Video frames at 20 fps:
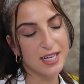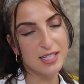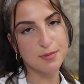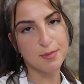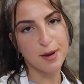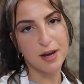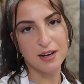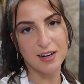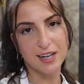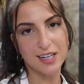It gets
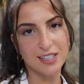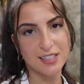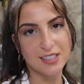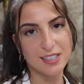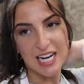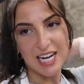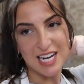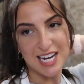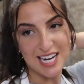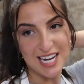better,
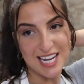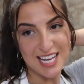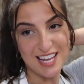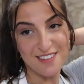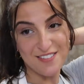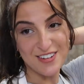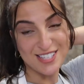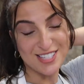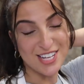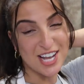and
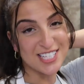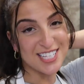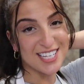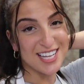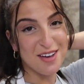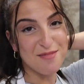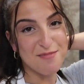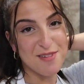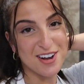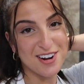if it doesn't
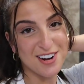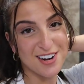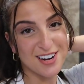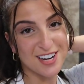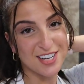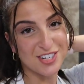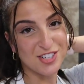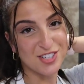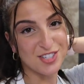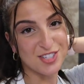get better,
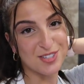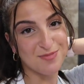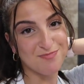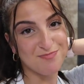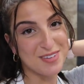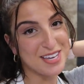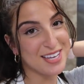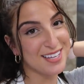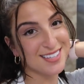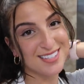it just
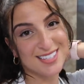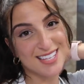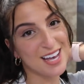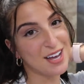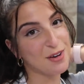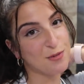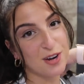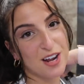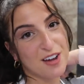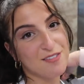means
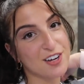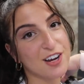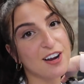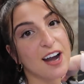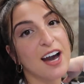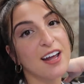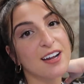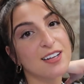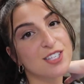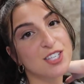that whatever you're
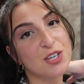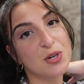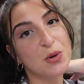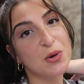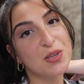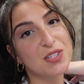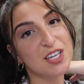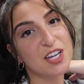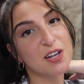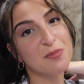headed to
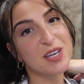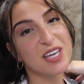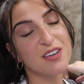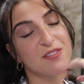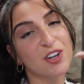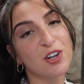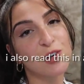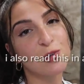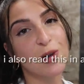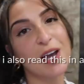is gonna be
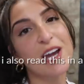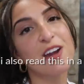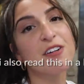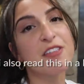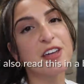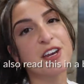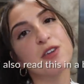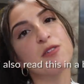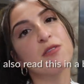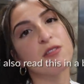even greater
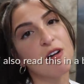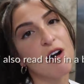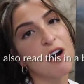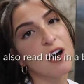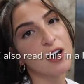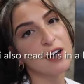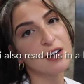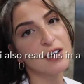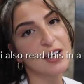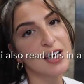than you thought.